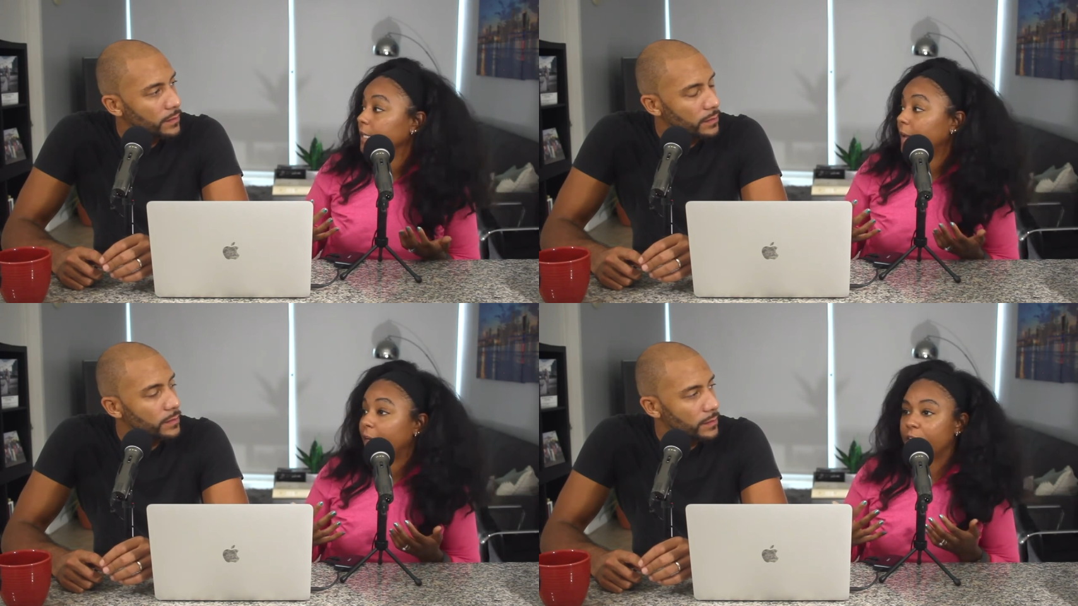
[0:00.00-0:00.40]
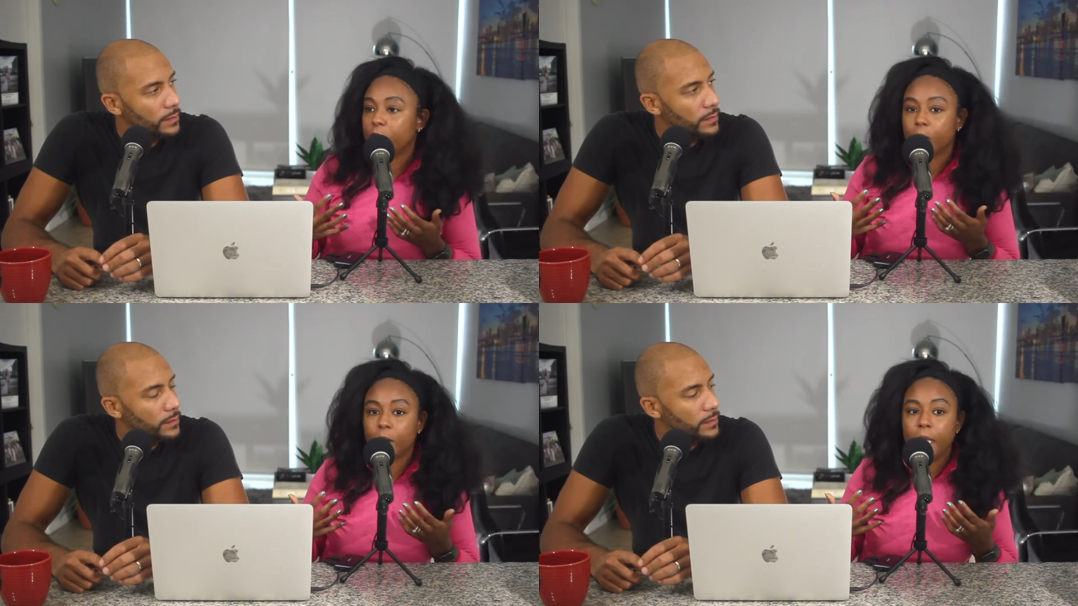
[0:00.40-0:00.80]
Speaker 1: Like if
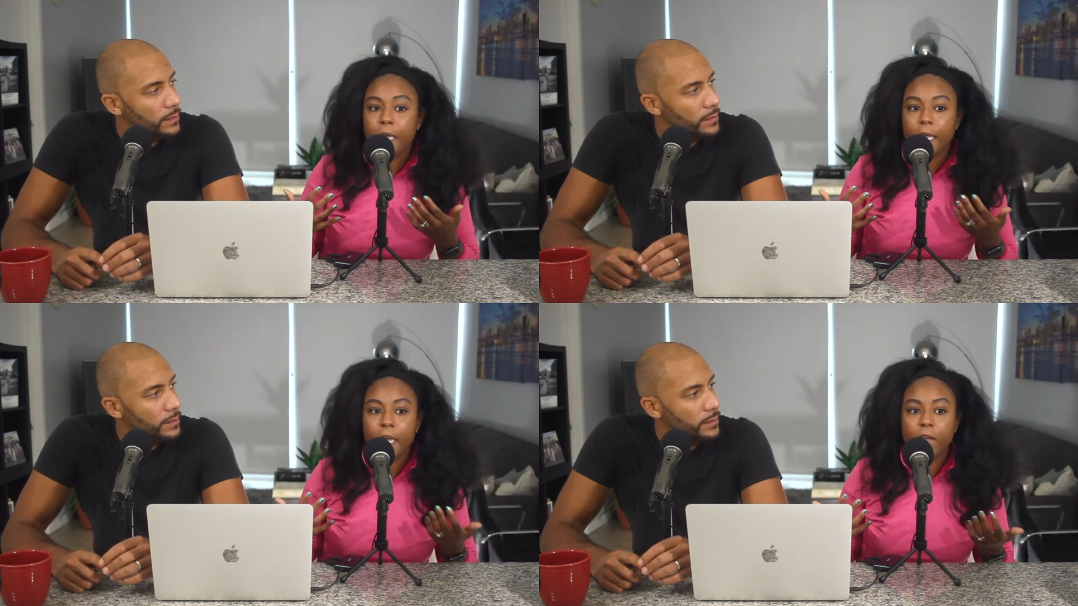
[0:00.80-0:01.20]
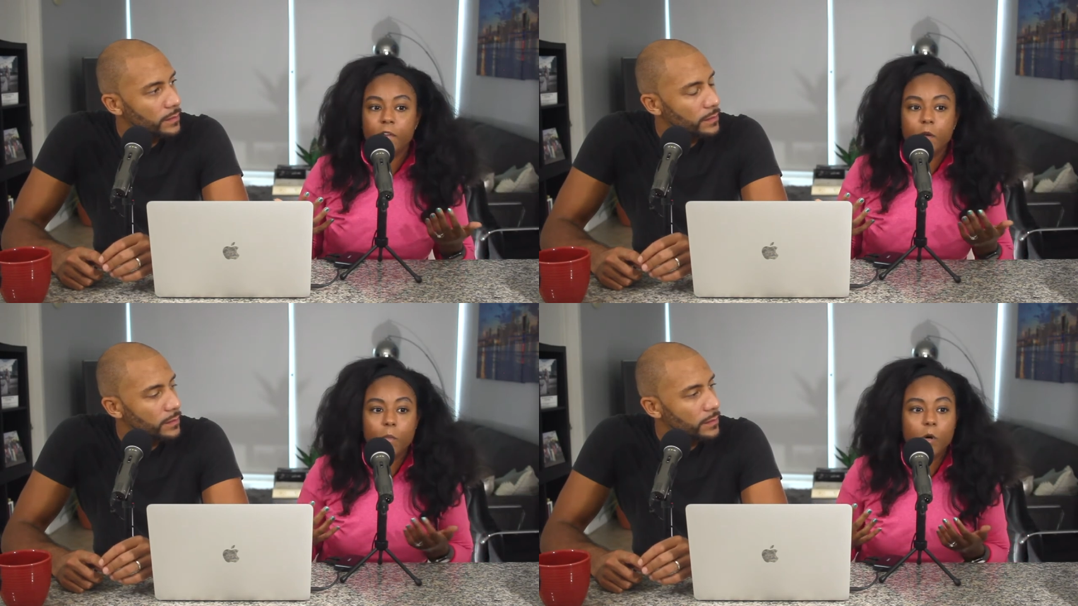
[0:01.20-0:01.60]
they're having
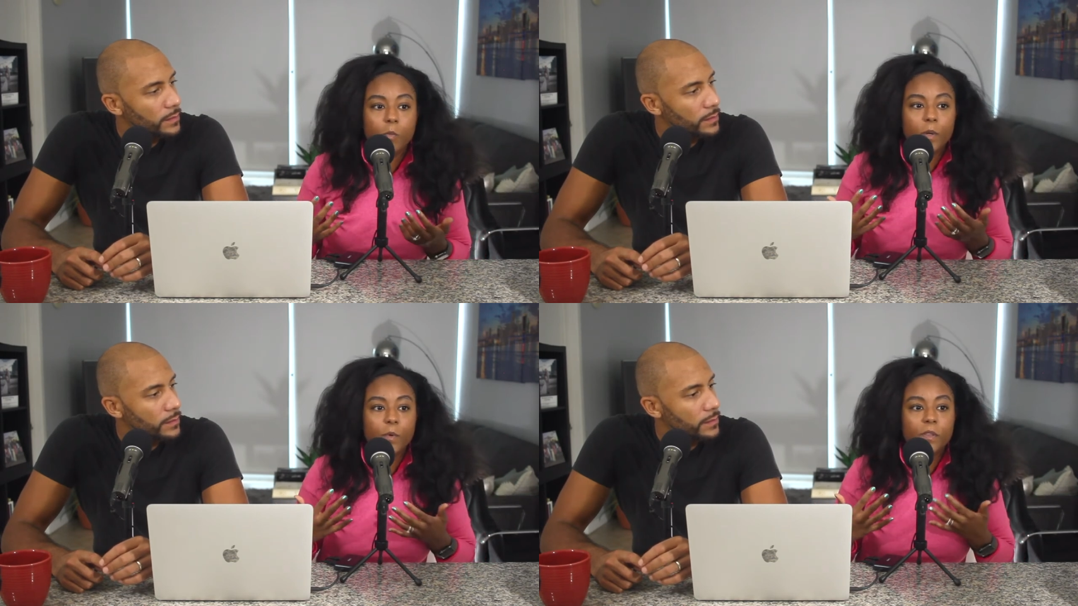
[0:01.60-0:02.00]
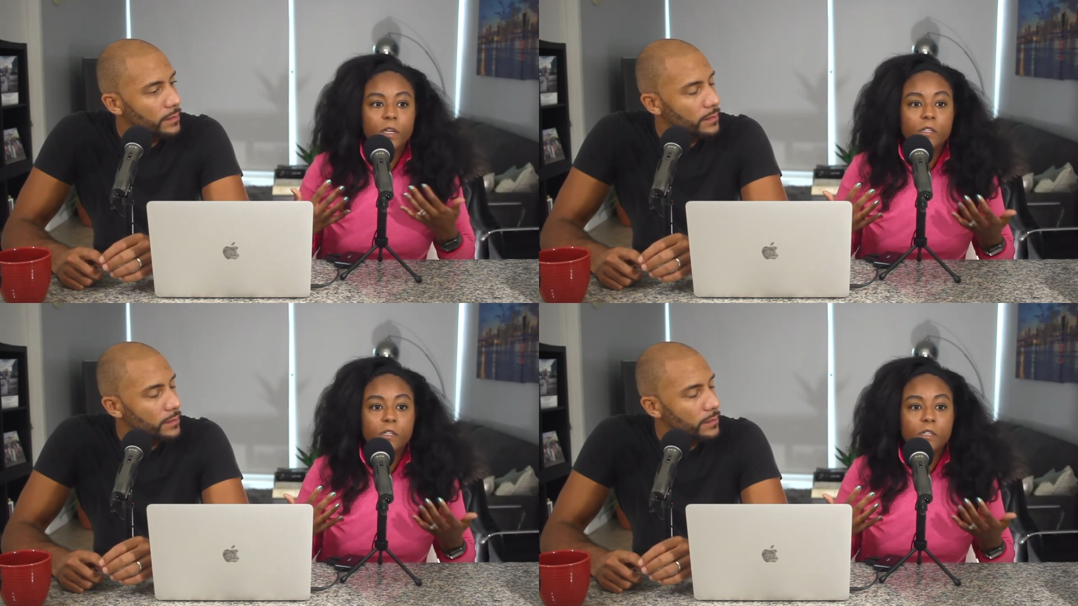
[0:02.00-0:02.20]
a moment where they